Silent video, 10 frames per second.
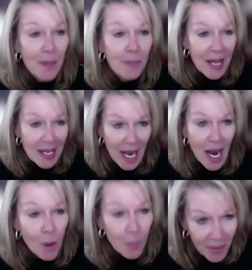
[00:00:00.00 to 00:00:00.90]
that
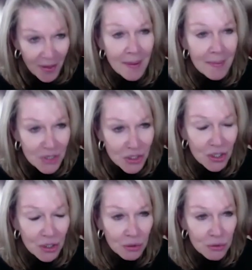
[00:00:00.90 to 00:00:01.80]
help them
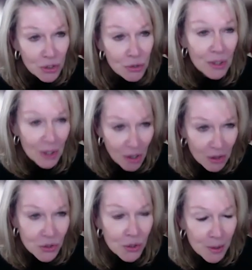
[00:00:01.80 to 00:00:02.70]
to do the
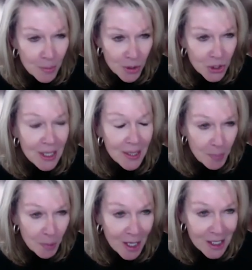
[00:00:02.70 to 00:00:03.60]
cultural immersion and the
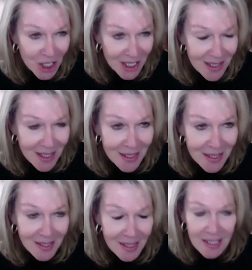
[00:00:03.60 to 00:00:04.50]
projects in the
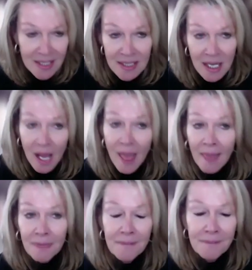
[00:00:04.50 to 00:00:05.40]
cities.
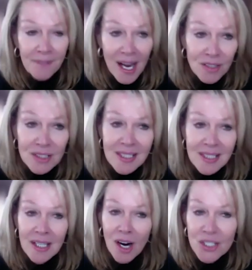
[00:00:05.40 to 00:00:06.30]
The faculty
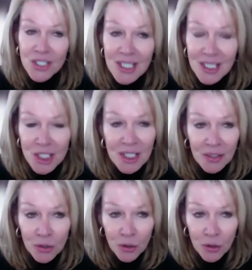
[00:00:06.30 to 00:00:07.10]
are teaching their